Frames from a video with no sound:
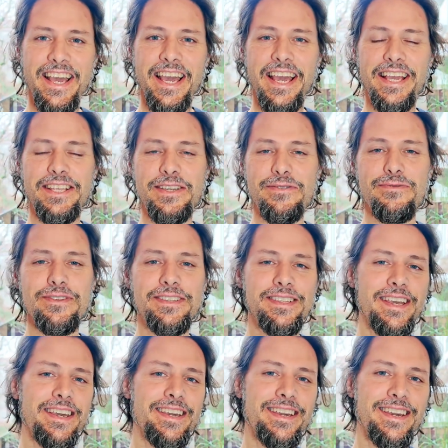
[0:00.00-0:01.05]
And you would
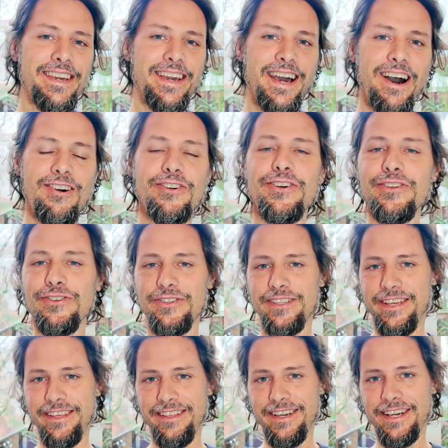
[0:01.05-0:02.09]
say, how could you
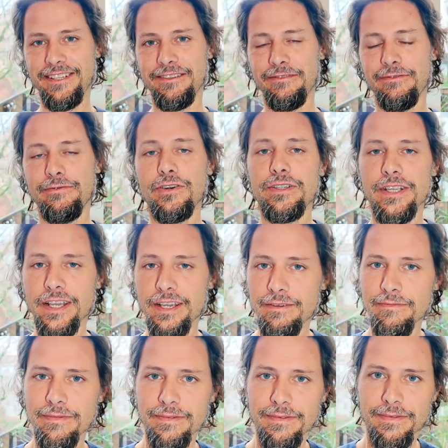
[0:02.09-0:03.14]
say that? First thing,
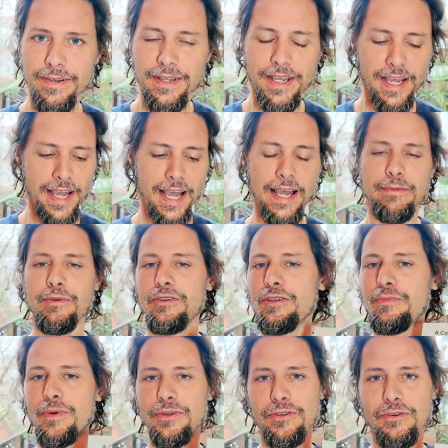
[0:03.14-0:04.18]
I'm not
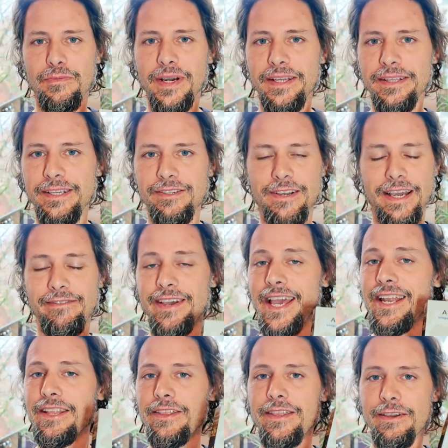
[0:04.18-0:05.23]
sponsored by this, I have
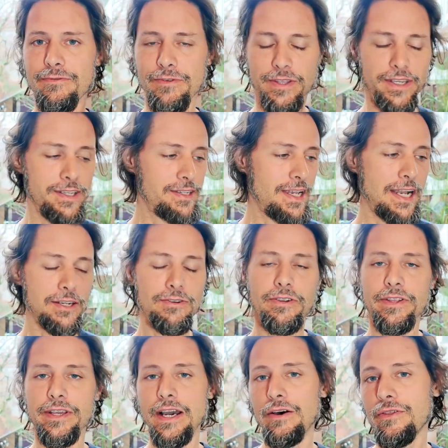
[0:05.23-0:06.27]
anything with this.
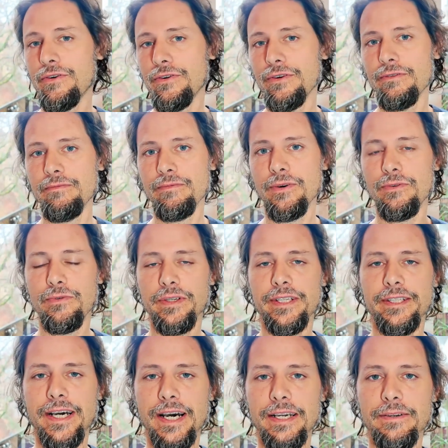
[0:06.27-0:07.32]
Actually, the author
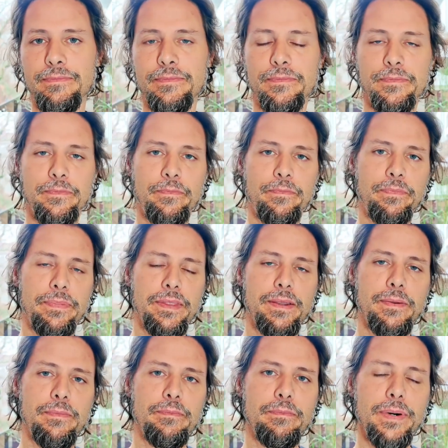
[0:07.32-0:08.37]
already died.
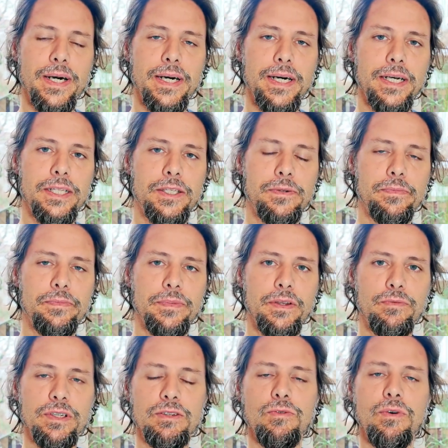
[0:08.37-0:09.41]
But
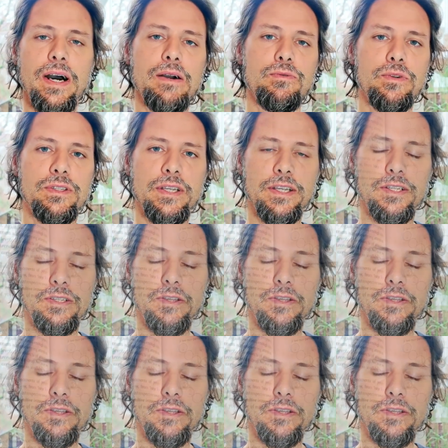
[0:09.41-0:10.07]
the reason why I would say